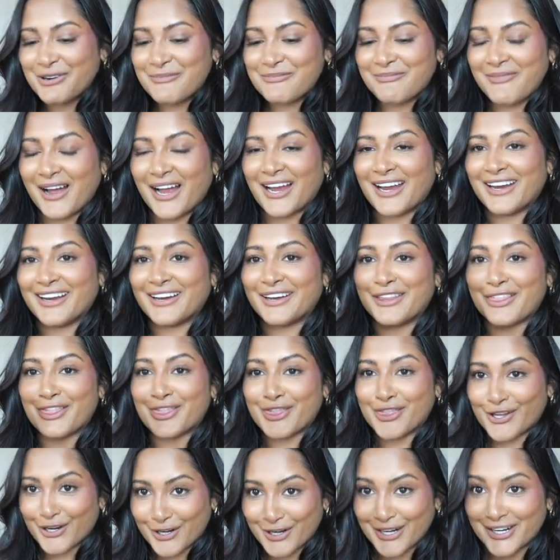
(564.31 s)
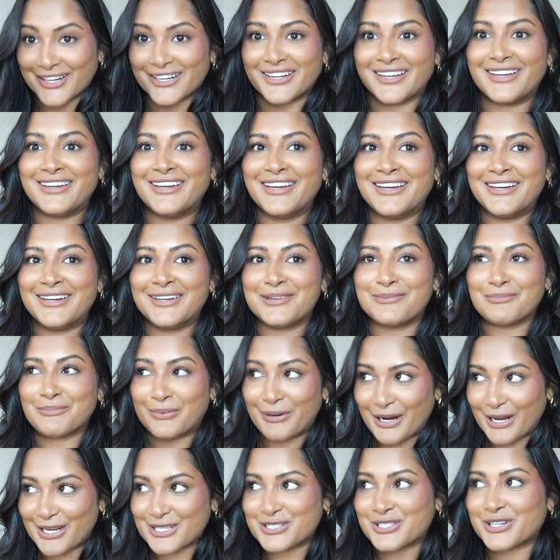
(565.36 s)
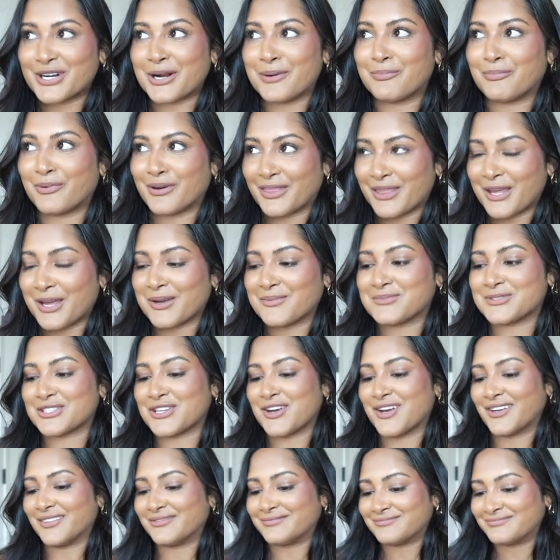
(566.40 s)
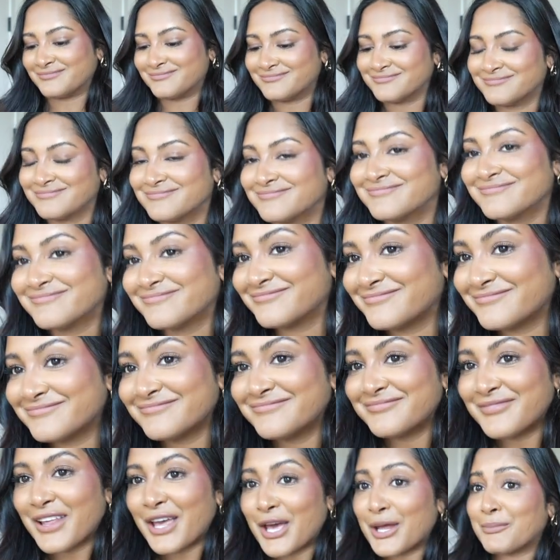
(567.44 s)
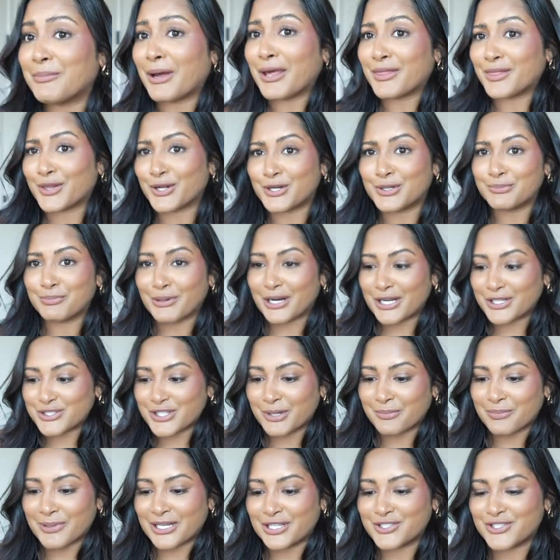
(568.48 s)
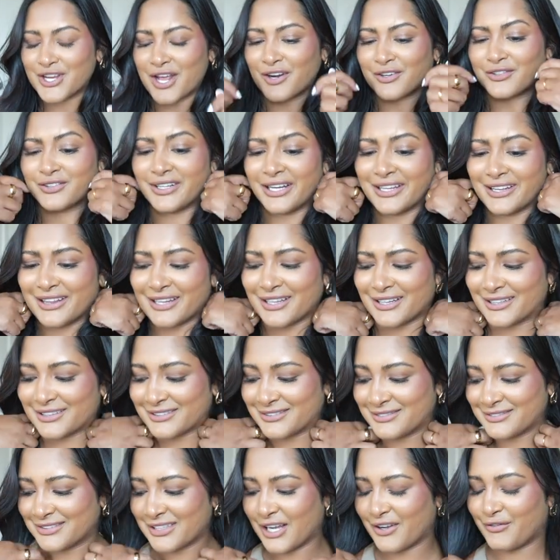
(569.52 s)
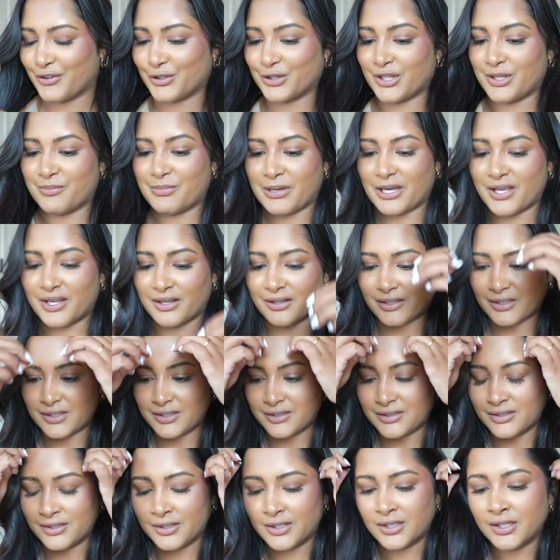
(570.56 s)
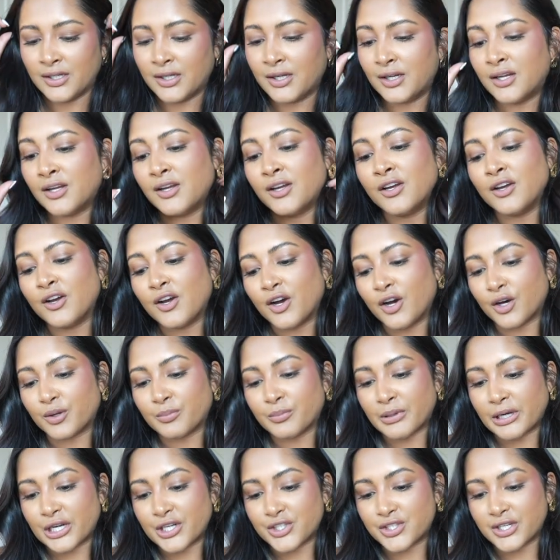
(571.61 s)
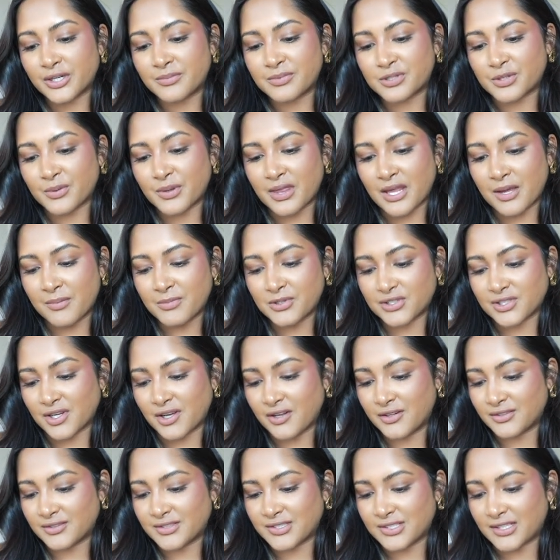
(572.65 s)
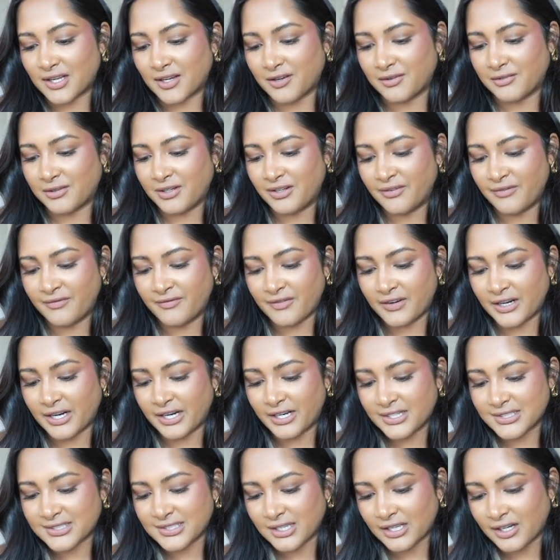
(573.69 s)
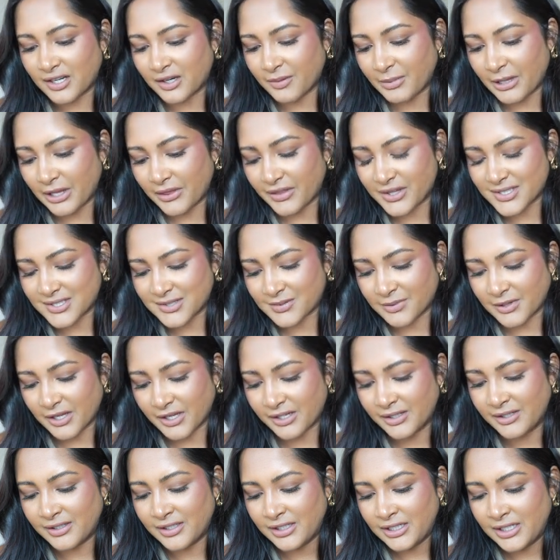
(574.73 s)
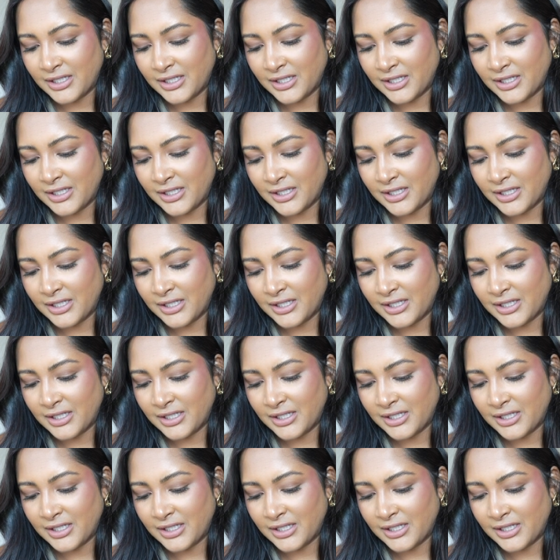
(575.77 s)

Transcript: my third brand trip with Amazon. And my third brand trip in general. I think I've only been on brand trips with Amazon. So very excited about this one.